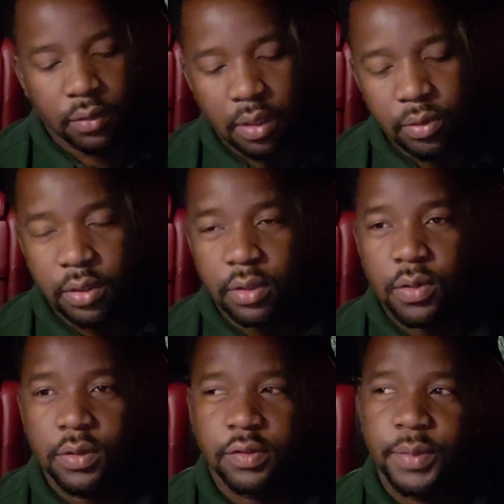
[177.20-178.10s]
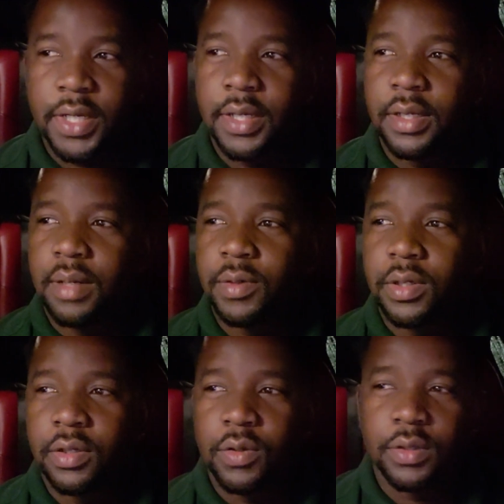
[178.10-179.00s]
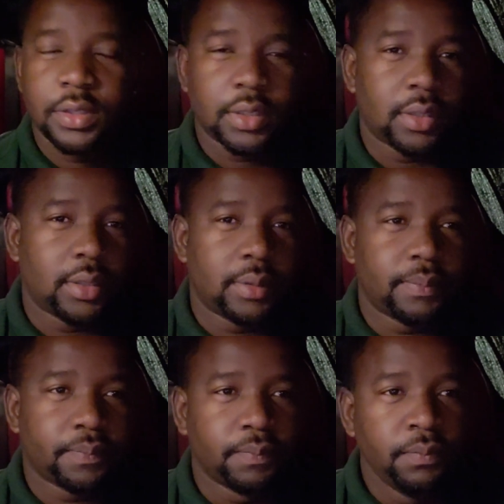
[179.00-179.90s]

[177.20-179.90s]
I'm gonna notice, man. I'm gonna notice um